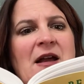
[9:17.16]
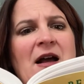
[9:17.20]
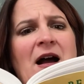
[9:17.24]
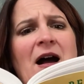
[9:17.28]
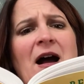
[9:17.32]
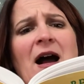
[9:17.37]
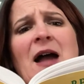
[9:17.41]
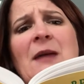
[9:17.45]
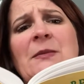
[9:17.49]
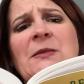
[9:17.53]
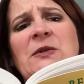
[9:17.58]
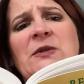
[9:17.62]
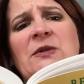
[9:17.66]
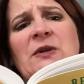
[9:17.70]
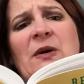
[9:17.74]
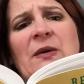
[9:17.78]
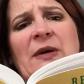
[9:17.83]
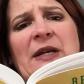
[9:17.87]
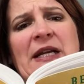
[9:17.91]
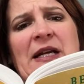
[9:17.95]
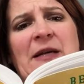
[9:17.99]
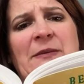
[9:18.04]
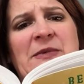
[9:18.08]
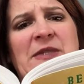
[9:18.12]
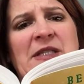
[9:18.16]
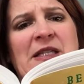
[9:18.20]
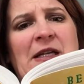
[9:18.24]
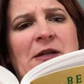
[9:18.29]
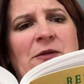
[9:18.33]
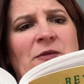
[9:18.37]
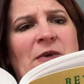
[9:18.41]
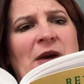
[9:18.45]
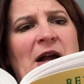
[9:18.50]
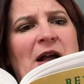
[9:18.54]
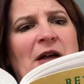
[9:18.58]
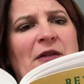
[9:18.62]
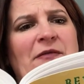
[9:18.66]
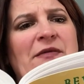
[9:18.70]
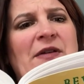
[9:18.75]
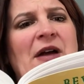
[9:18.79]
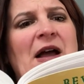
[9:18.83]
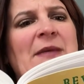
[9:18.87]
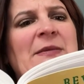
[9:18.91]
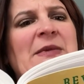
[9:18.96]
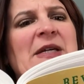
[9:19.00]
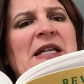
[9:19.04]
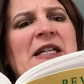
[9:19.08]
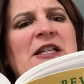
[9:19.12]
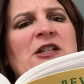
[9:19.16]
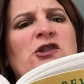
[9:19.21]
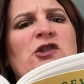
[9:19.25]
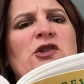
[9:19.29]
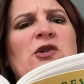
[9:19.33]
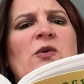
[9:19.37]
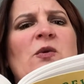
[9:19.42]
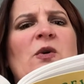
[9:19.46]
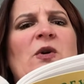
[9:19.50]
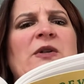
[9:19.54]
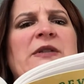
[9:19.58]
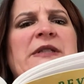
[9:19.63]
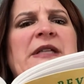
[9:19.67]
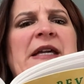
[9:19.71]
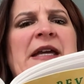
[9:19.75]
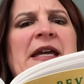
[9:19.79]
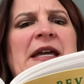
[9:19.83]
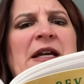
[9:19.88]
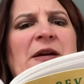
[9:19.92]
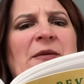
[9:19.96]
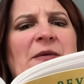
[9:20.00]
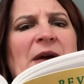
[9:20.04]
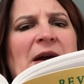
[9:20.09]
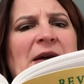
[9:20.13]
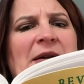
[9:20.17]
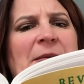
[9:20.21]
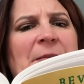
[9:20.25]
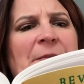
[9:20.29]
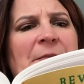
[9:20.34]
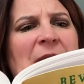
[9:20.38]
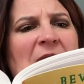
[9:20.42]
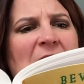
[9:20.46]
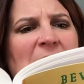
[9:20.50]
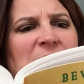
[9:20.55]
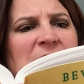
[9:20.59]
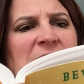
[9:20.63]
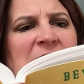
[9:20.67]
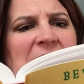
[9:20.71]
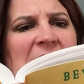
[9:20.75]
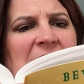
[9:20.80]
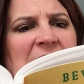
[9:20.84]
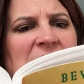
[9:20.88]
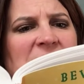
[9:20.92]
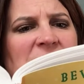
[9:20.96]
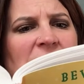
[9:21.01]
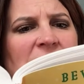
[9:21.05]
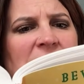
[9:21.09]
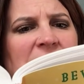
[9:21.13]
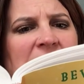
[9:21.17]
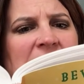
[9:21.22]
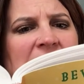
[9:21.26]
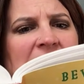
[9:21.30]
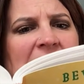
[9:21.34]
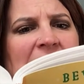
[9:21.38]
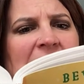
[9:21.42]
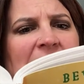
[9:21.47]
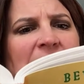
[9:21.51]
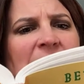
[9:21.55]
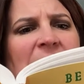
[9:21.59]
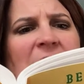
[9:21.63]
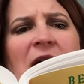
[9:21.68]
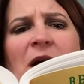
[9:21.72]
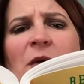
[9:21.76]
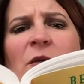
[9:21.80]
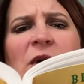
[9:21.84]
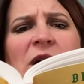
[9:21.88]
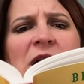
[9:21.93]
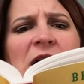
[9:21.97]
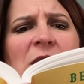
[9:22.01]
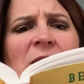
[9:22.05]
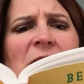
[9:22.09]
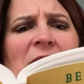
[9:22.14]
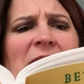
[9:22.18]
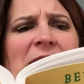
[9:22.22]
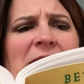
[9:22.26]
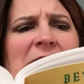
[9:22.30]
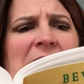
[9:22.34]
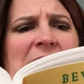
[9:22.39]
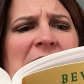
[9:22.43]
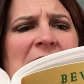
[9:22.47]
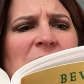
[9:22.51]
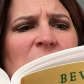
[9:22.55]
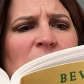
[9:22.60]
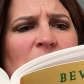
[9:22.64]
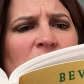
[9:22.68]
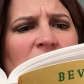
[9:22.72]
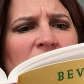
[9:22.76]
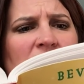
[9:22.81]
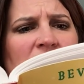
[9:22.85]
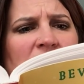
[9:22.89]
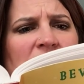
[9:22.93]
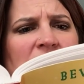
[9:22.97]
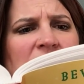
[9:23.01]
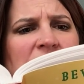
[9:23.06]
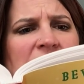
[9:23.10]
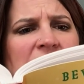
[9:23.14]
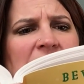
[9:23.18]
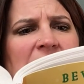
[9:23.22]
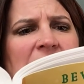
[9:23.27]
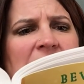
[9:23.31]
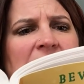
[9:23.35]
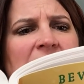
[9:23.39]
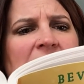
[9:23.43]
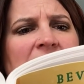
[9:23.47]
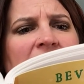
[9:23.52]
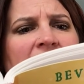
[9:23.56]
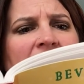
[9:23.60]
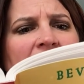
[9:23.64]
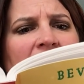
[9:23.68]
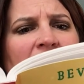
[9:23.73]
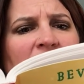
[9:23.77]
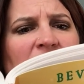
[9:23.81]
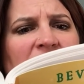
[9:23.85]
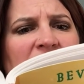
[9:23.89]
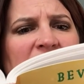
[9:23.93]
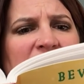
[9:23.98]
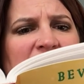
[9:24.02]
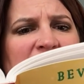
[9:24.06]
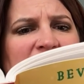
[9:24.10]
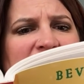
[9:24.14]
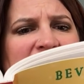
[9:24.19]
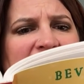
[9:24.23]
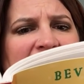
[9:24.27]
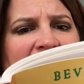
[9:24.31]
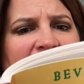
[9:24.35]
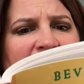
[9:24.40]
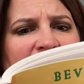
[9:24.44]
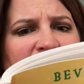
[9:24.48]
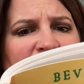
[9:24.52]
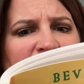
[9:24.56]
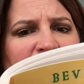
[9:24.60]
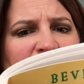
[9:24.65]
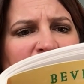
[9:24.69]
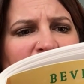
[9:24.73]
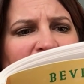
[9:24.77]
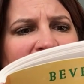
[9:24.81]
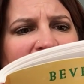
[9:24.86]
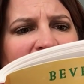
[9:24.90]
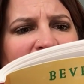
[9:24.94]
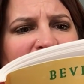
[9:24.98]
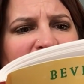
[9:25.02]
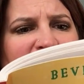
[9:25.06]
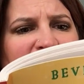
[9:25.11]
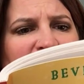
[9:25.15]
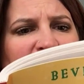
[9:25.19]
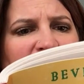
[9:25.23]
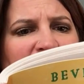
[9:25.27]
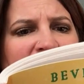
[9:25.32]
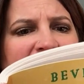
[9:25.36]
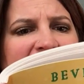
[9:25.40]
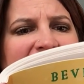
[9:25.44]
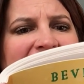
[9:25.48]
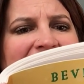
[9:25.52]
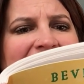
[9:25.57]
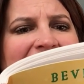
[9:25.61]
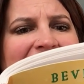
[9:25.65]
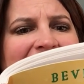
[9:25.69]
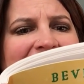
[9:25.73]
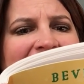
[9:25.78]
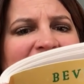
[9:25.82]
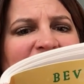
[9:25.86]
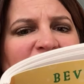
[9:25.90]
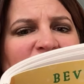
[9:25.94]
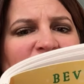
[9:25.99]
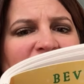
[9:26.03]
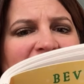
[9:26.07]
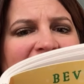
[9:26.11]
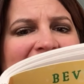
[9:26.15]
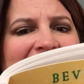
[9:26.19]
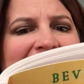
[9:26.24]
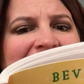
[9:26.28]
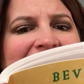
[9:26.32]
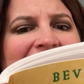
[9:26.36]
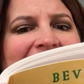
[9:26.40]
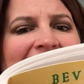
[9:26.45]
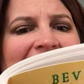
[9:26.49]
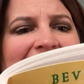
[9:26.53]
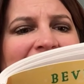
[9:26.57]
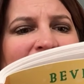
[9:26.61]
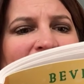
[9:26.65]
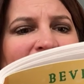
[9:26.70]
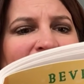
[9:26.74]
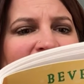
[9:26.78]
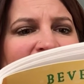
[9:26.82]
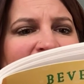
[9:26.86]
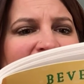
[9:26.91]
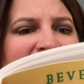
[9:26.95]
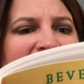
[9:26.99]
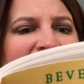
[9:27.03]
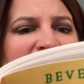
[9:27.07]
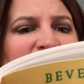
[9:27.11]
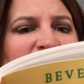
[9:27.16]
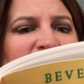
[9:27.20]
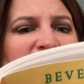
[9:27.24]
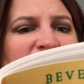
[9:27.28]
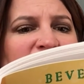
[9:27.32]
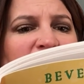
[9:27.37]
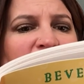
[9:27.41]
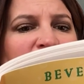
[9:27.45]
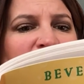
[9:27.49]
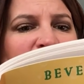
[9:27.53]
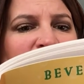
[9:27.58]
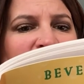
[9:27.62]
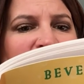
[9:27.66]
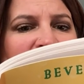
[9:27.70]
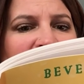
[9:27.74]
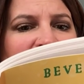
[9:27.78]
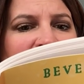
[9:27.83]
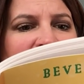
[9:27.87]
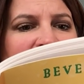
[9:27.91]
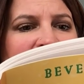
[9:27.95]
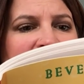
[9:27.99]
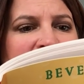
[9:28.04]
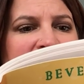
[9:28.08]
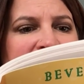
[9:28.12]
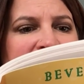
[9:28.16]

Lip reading: I'm growing up, said Ralph. I'm getting too old to hang around a mouse nest all the time. I want to go out and see the world. I want to go down to the ground floor and see the kitchen and the dining room and the storeroom,